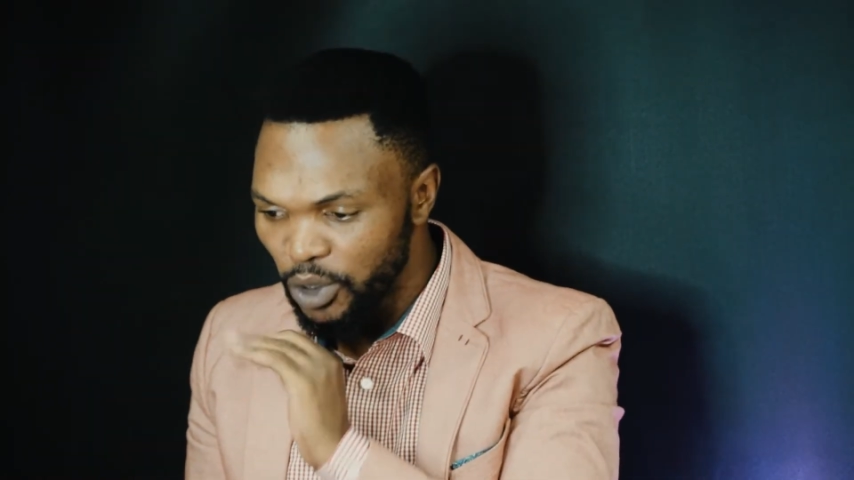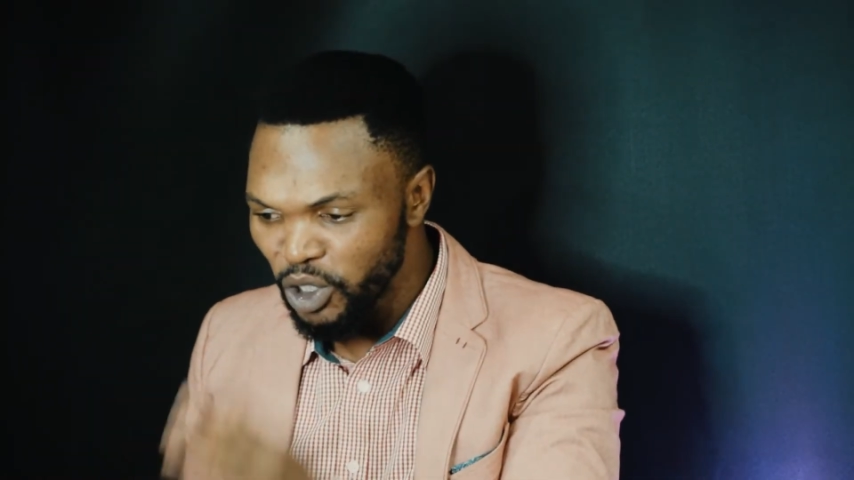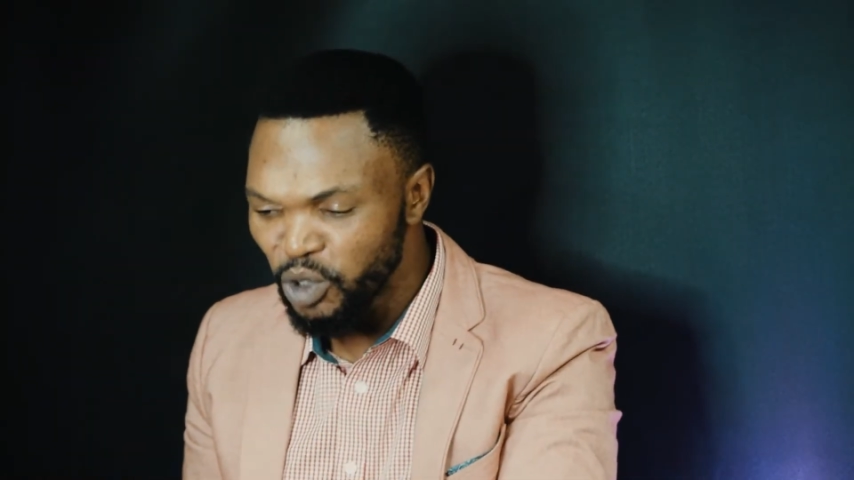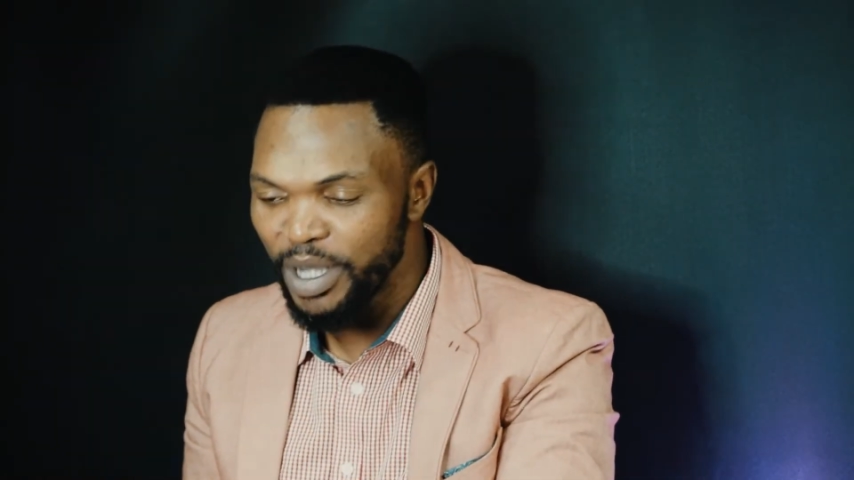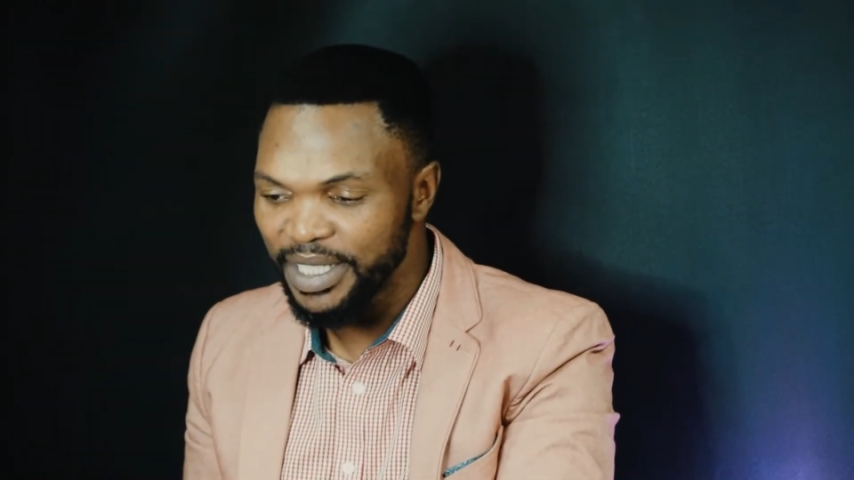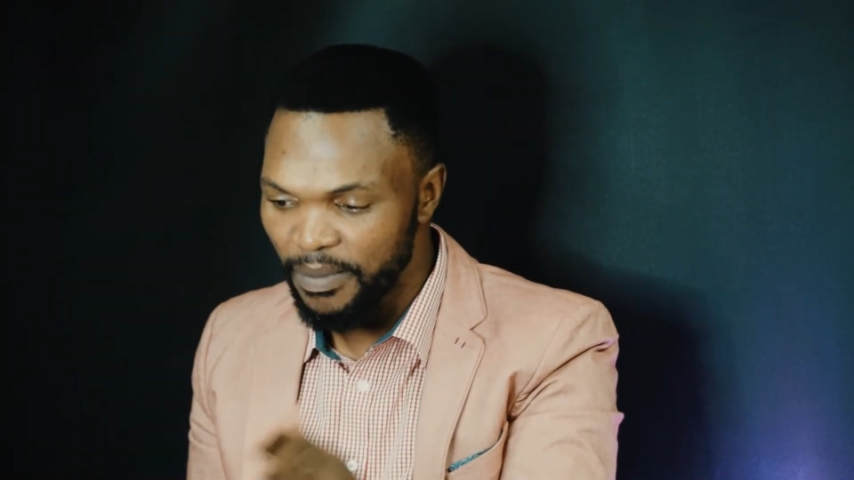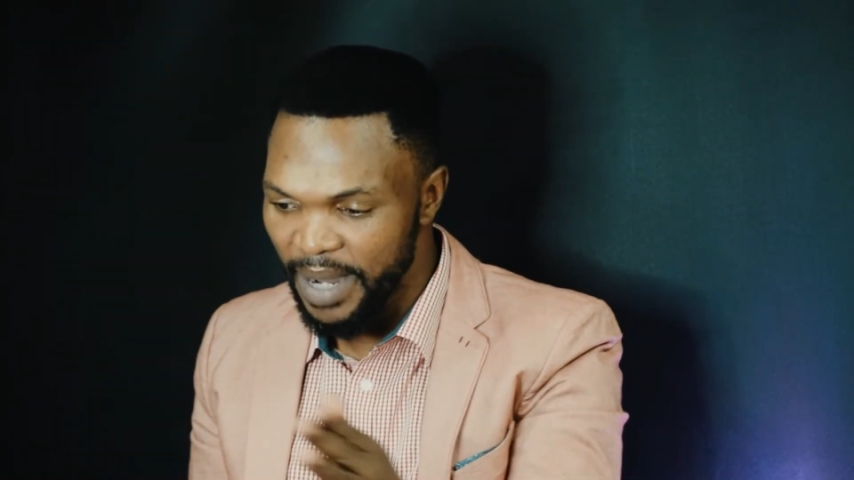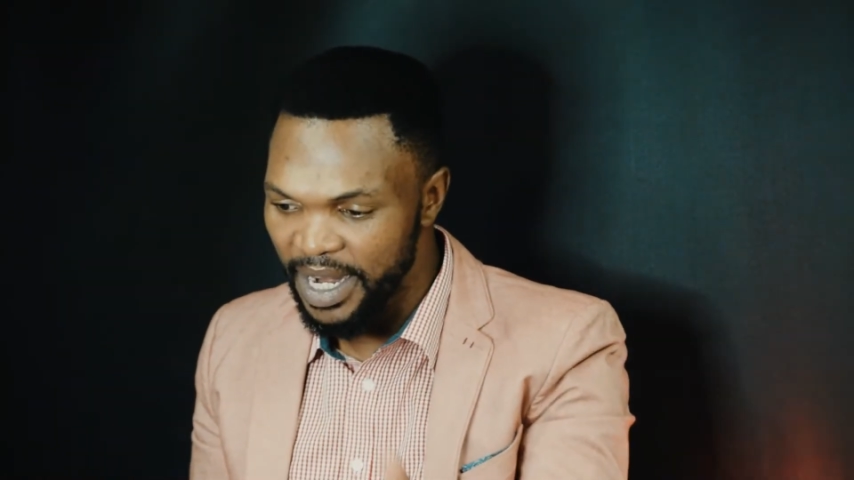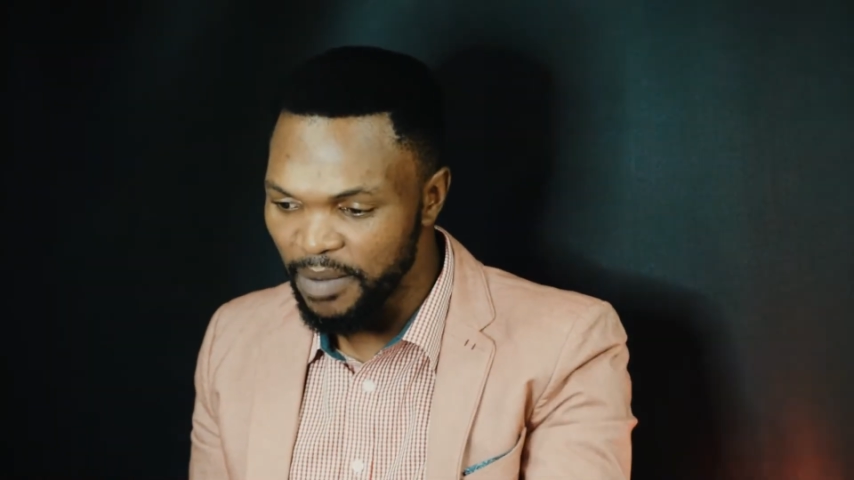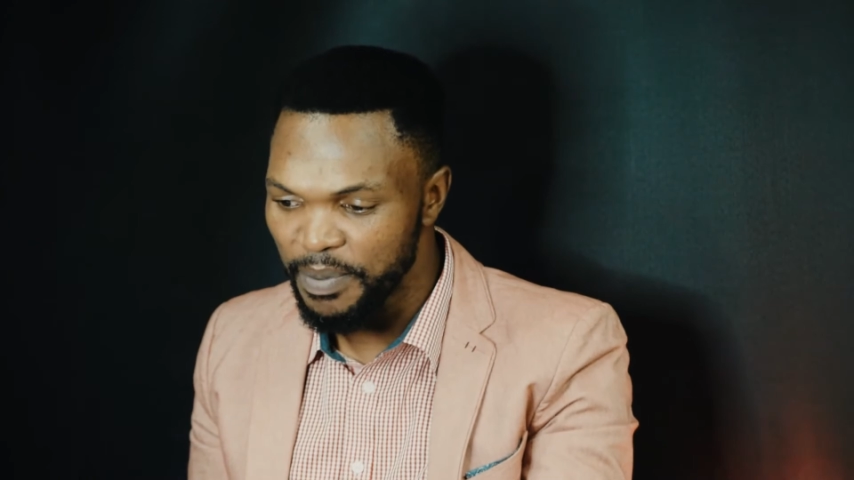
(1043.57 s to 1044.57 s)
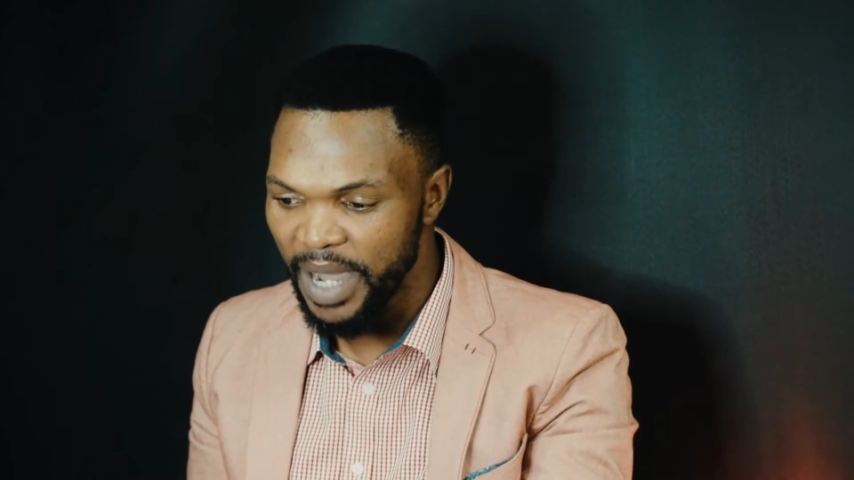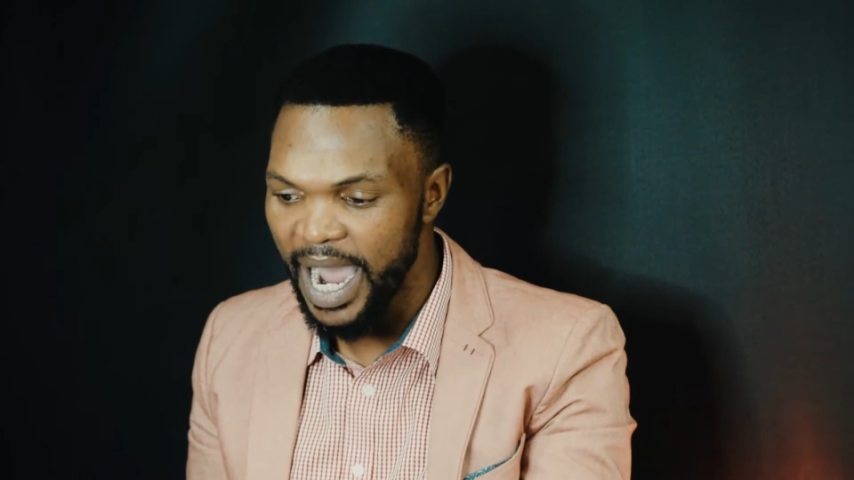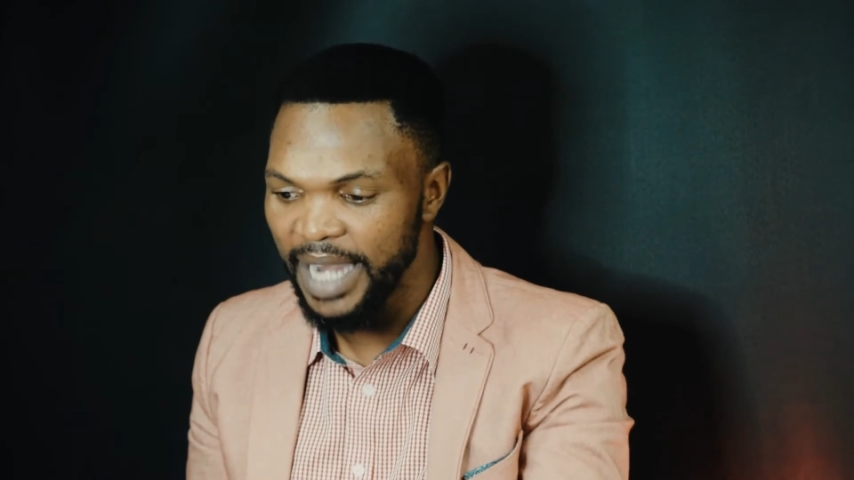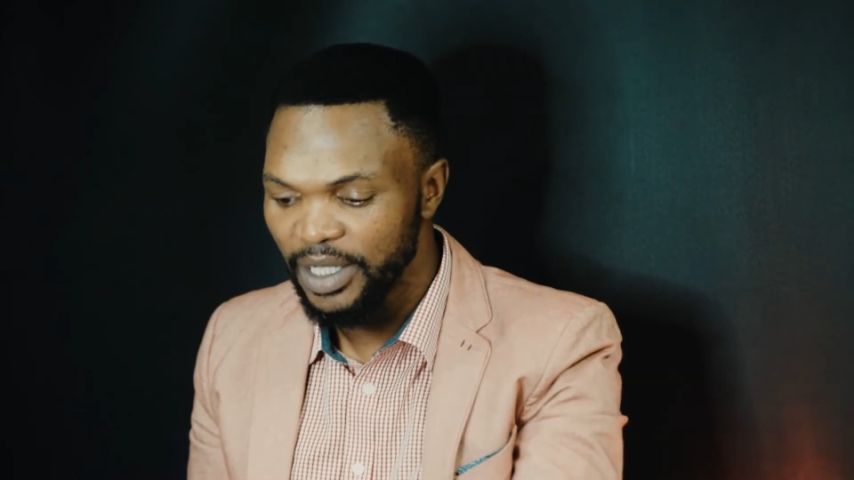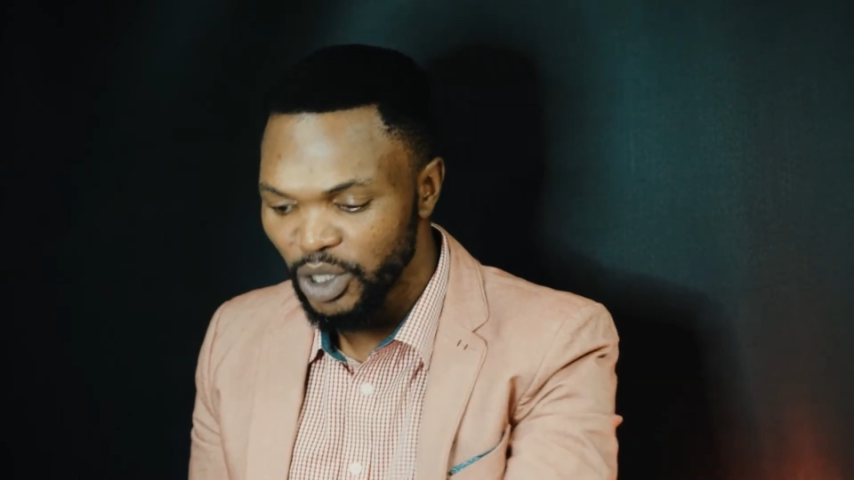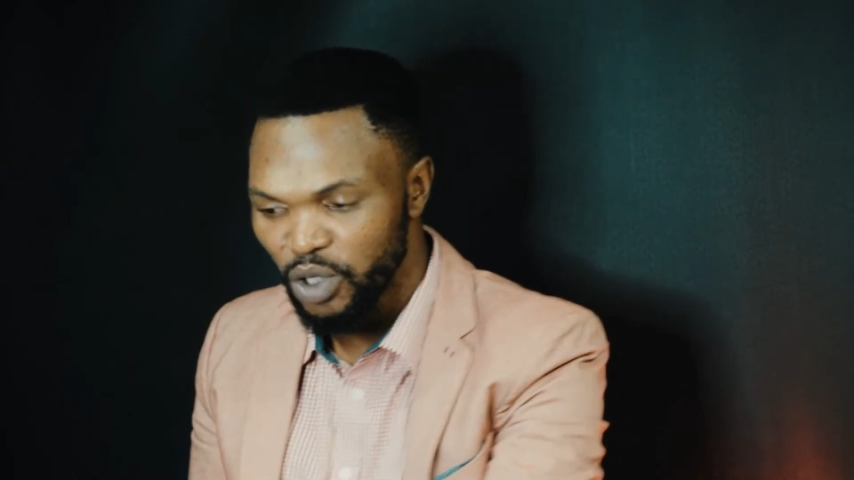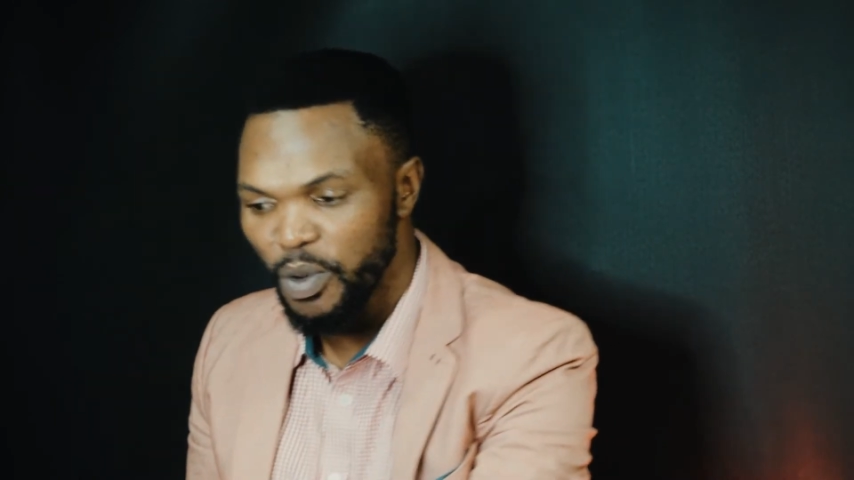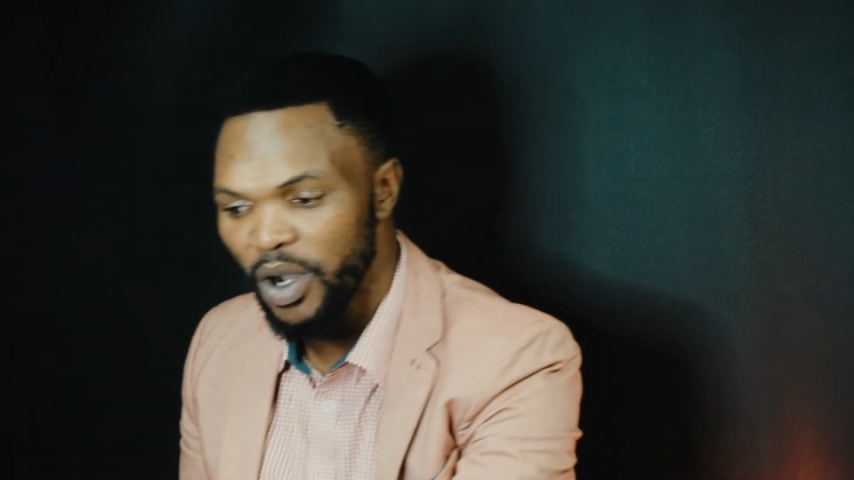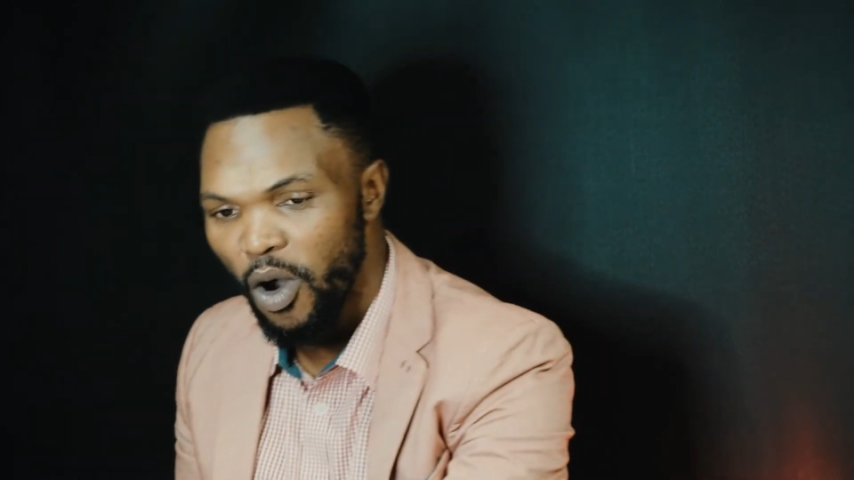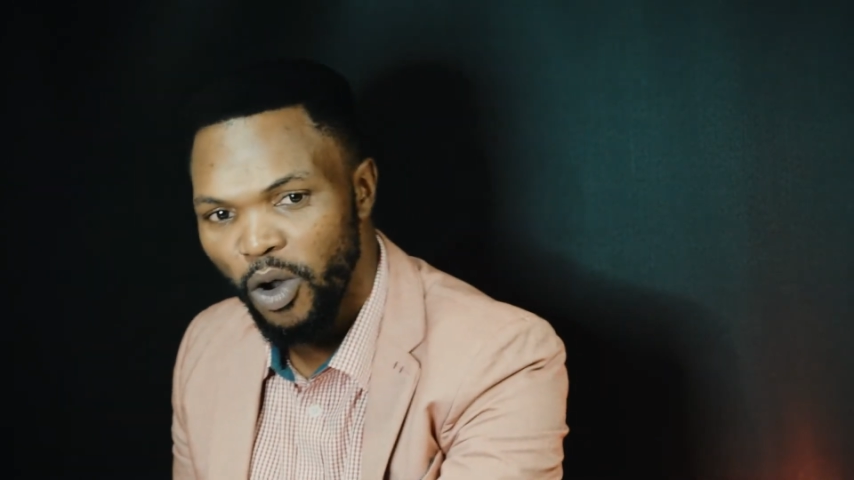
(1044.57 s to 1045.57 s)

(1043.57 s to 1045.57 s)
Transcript: Joshua's remaining behind doing